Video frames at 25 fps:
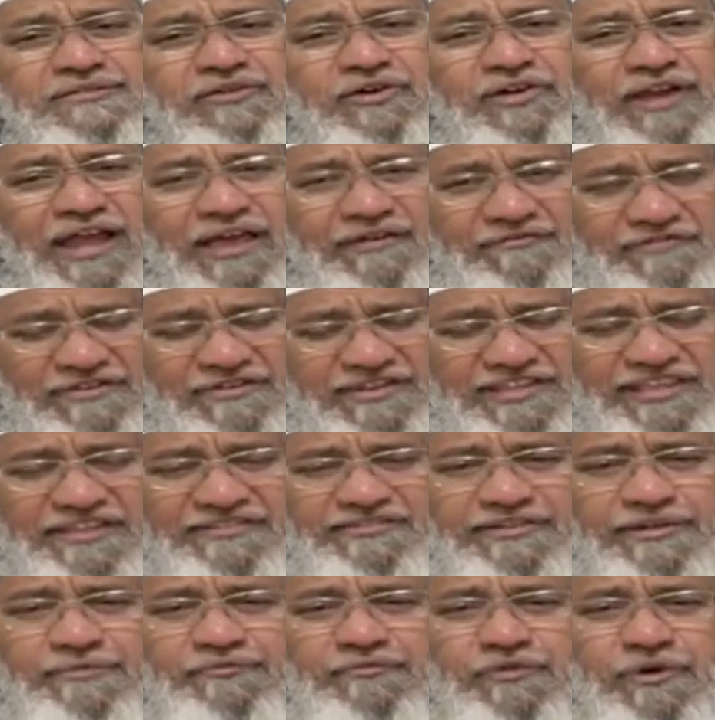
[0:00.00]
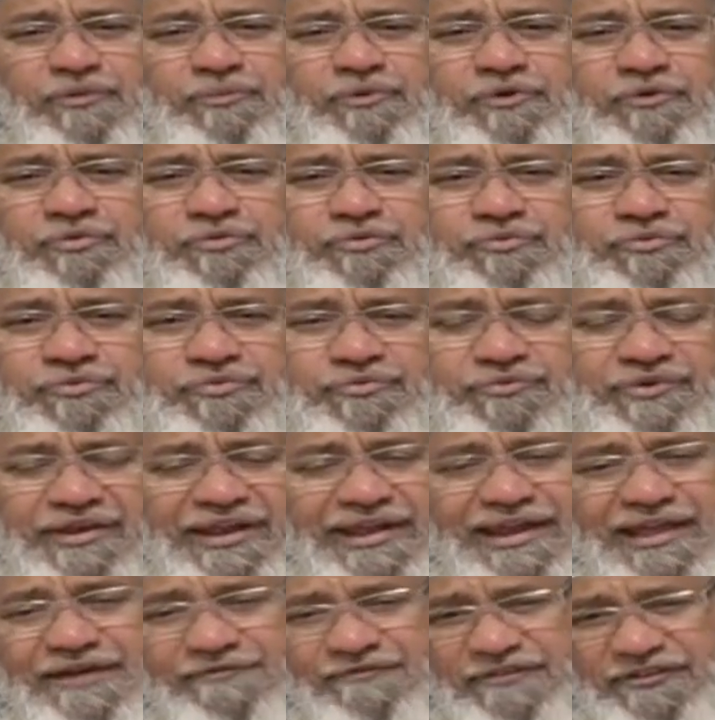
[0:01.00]
on average I sleep for about
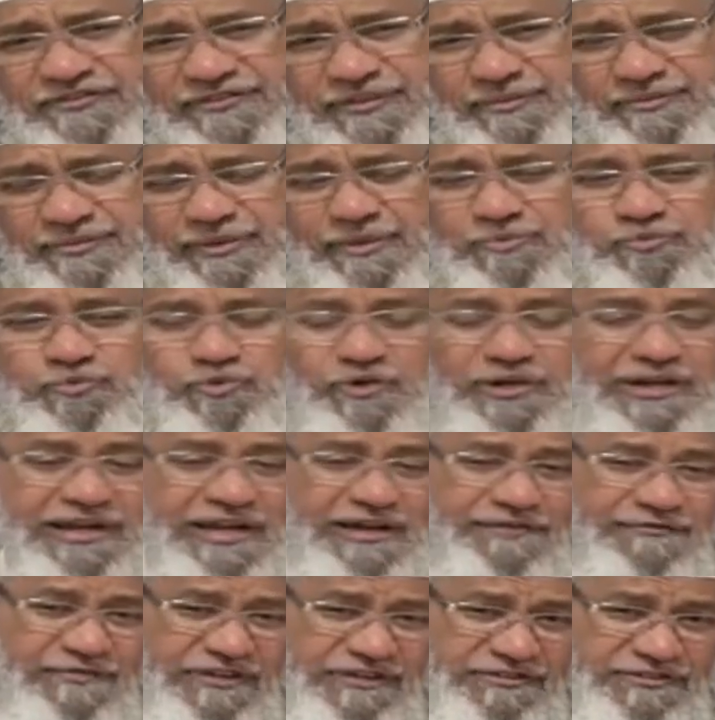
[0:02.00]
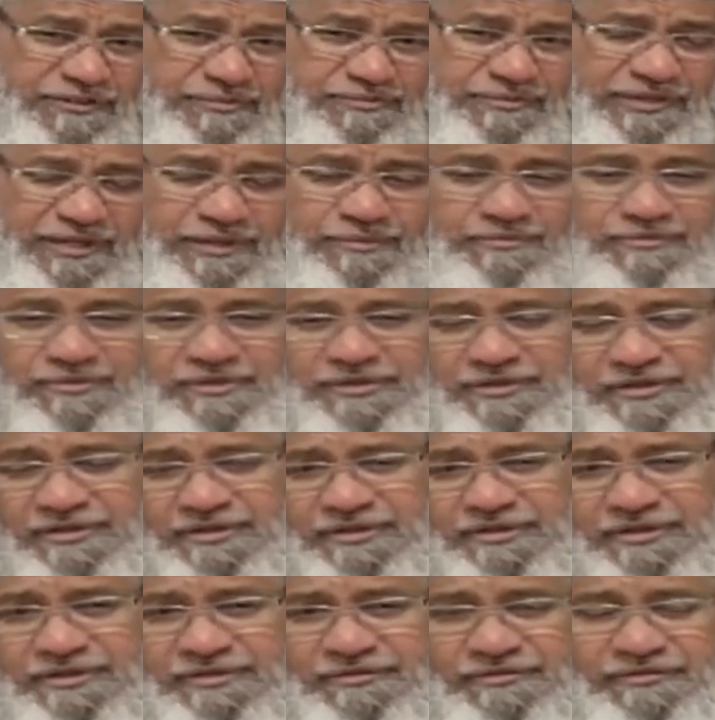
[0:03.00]
3.5 hours, sometimes 2.5 hours, sometimes
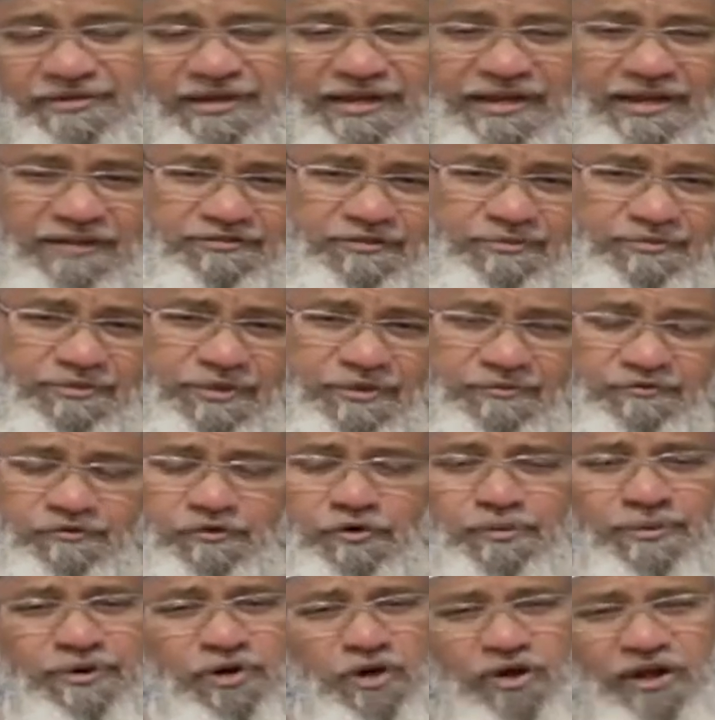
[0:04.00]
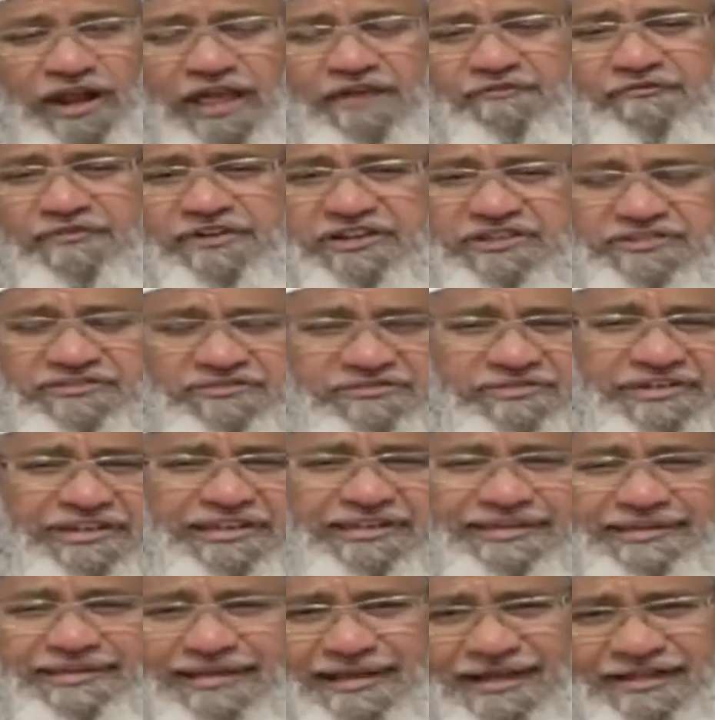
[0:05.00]
3.5 hours, sometimes 4, but on average
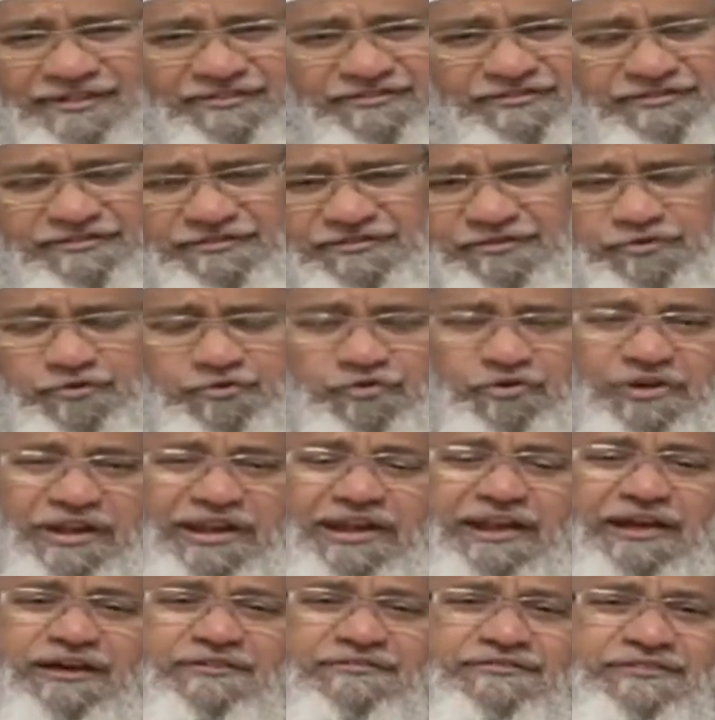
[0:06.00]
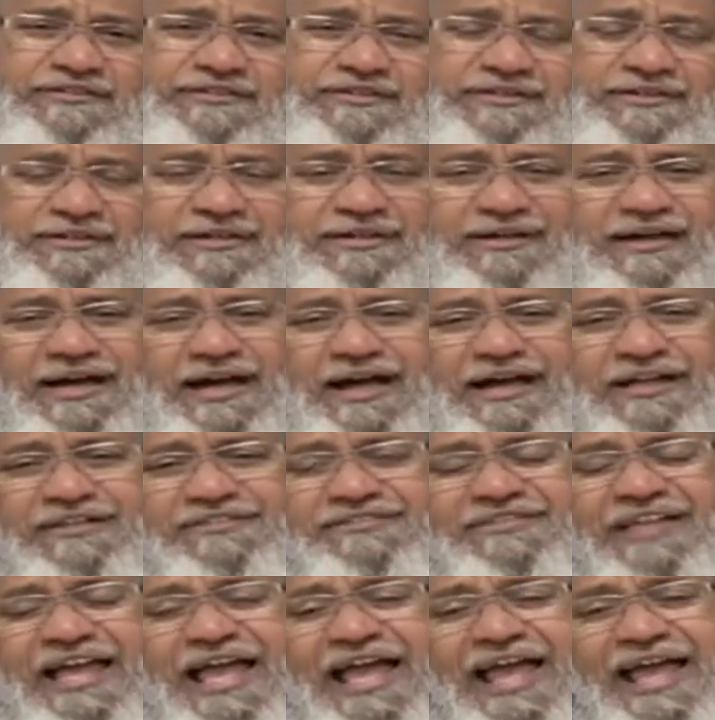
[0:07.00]
3 hours to 3.5
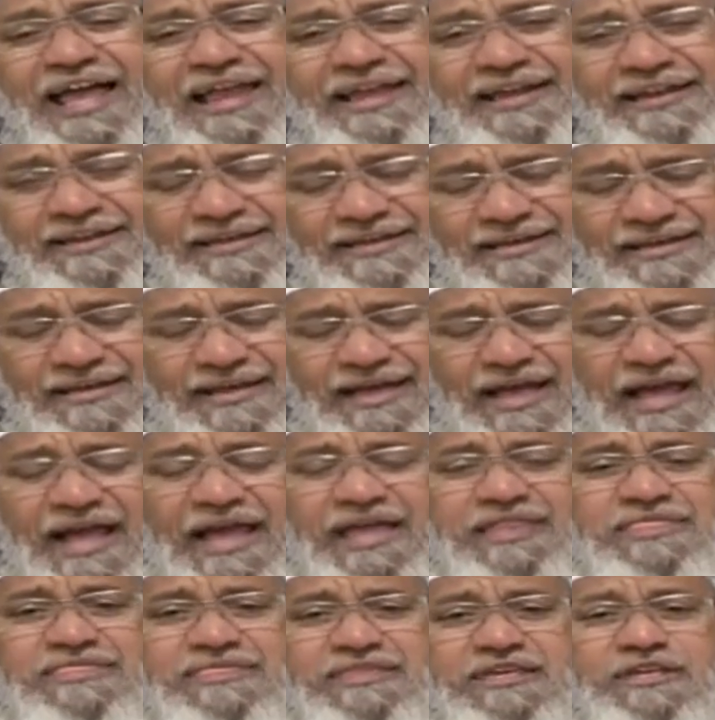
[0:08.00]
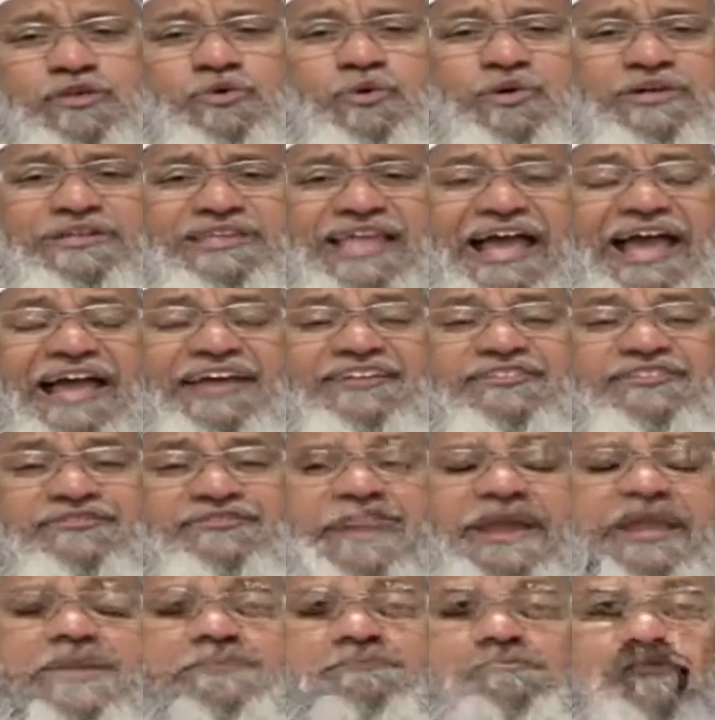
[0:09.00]
hours. And I see to it I
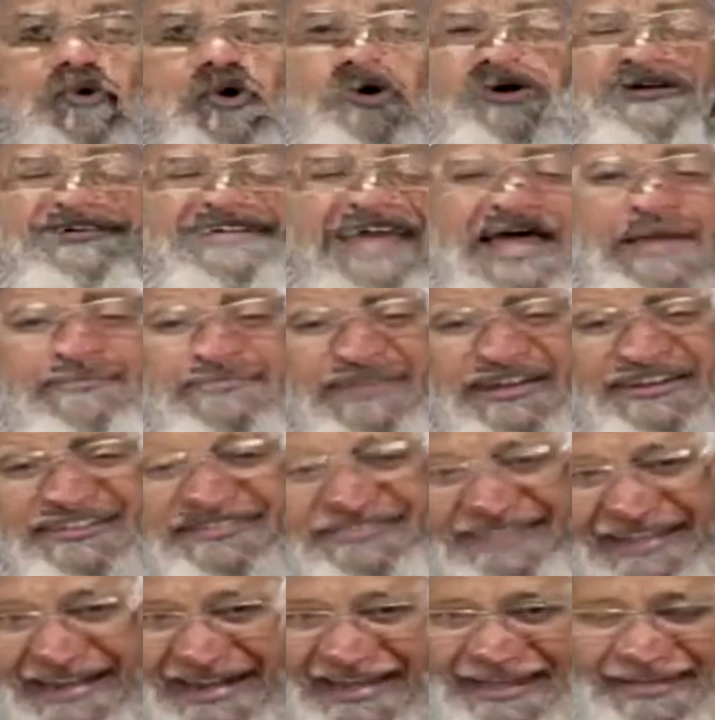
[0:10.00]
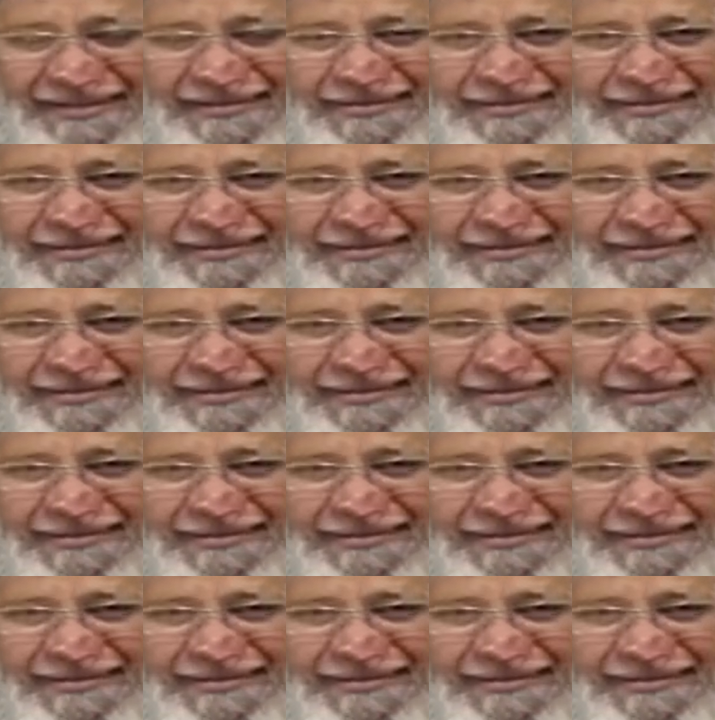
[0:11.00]
spend more time in salah.